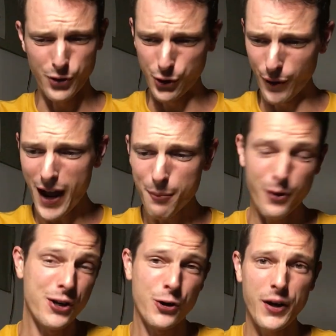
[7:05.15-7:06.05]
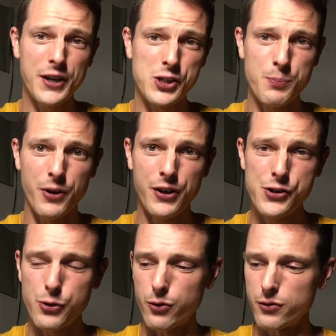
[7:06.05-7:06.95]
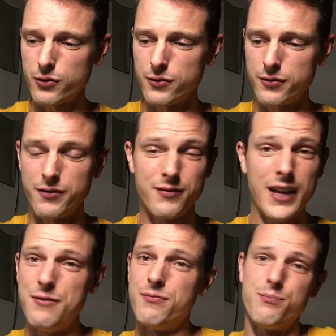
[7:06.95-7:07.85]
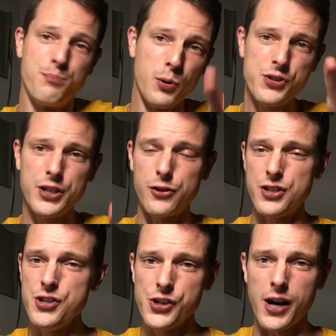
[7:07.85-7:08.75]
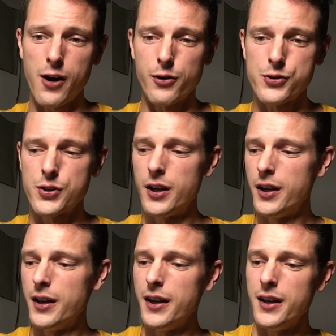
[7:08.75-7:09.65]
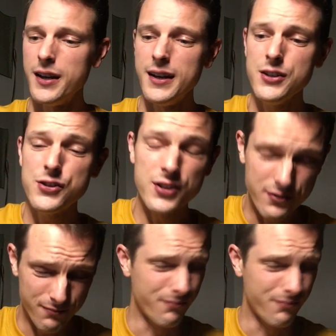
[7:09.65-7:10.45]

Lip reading: grabber, and a great experiential and boosting your teaching hours is to